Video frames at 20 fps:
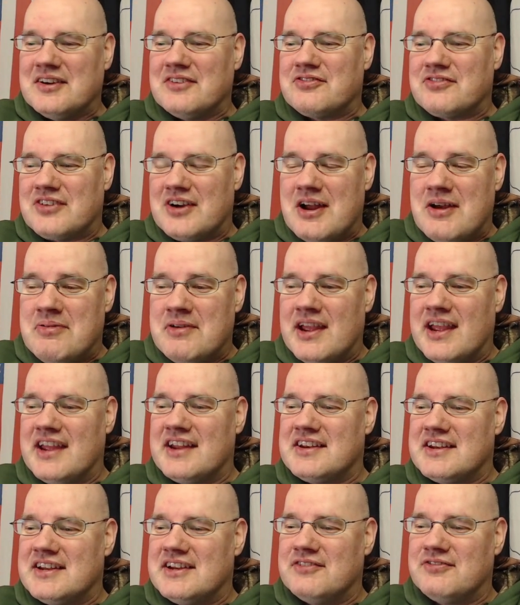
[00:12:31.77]
from
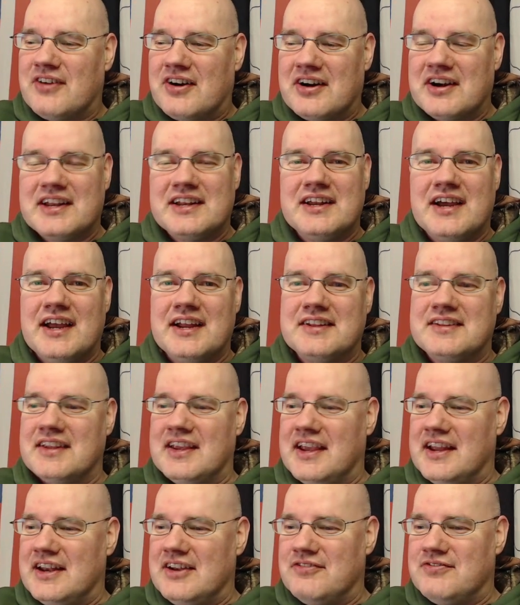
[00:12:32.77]
1849 to
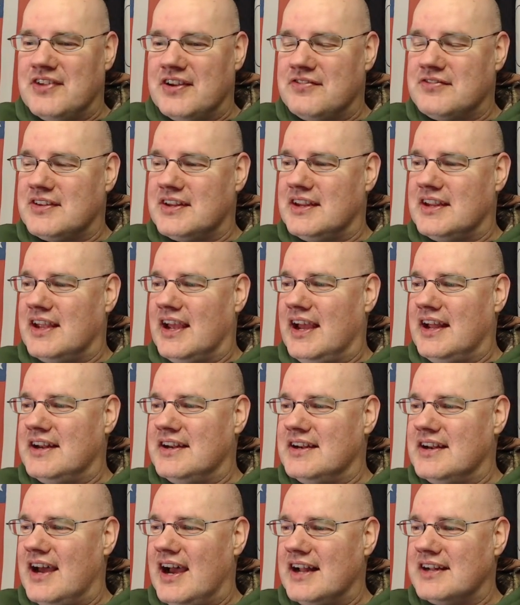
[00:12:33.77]
1850,
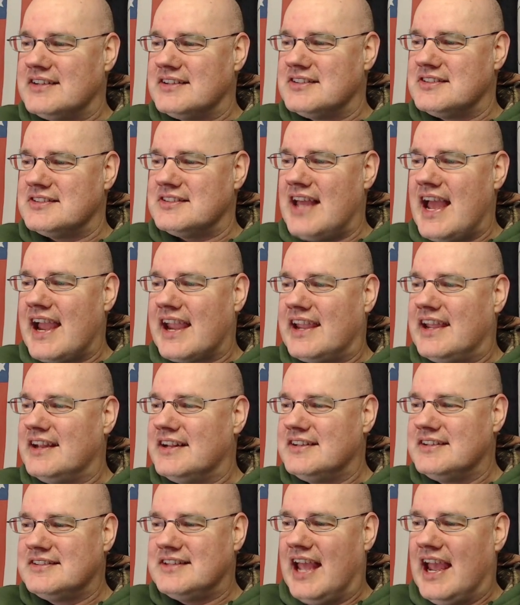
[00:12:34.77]
and not
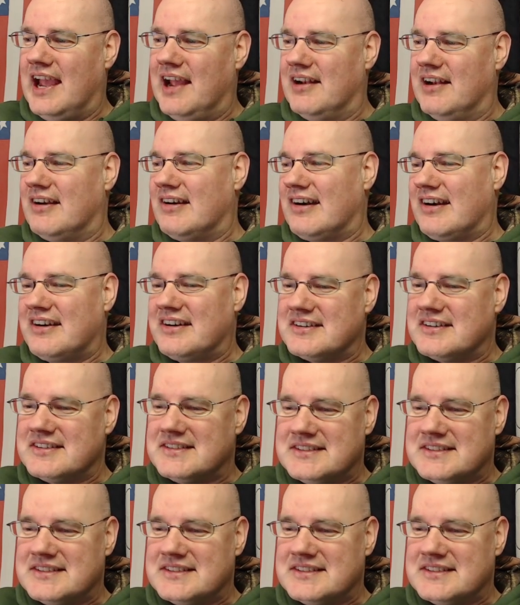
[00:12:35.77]
Zach Taylor.